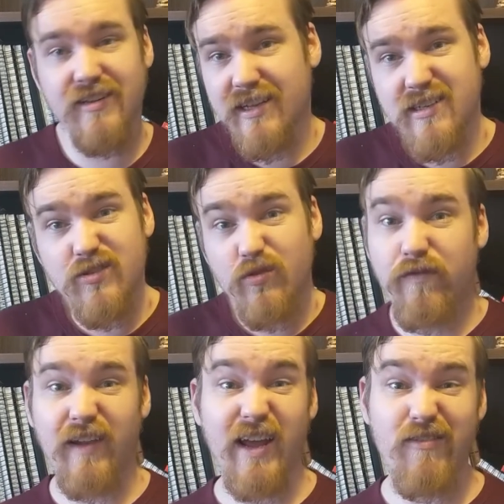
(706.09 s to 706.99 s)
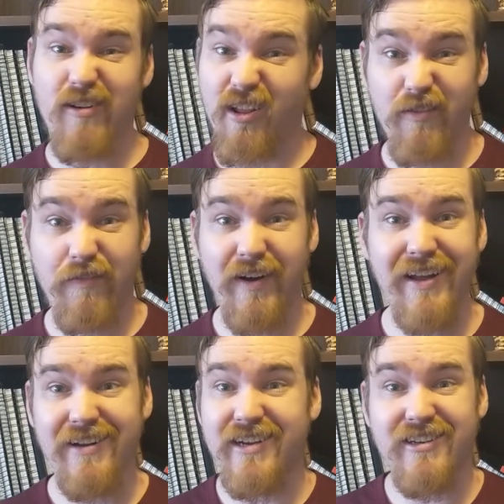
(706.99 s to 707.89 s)
And that's just all flavor and a lot of
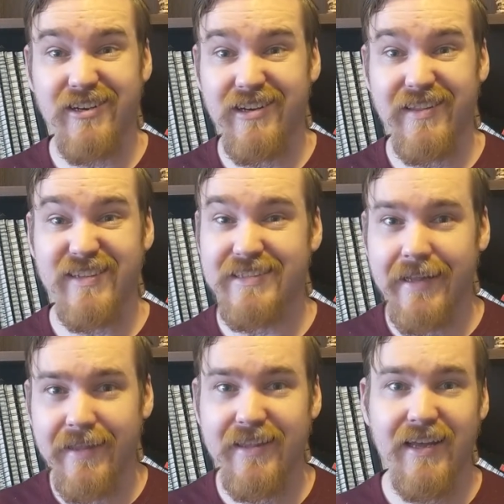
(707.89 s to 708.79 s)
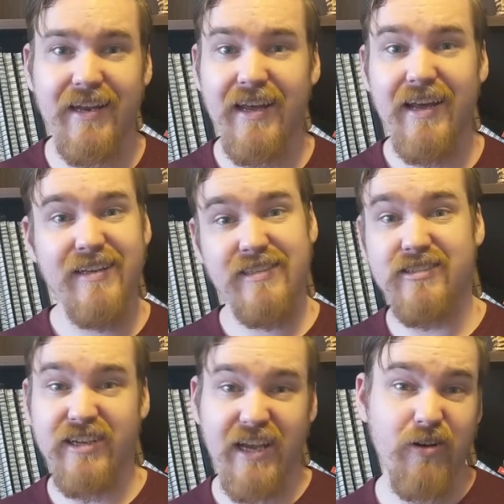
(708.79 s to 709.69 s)
fun, and there's nothing that says
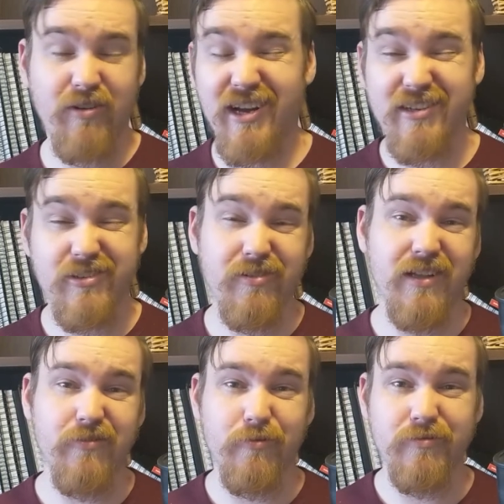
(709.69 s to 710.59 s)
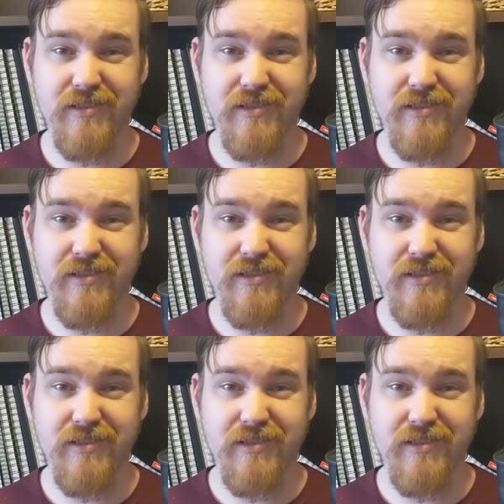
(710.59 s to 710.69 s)
you can or can't do that in the rules.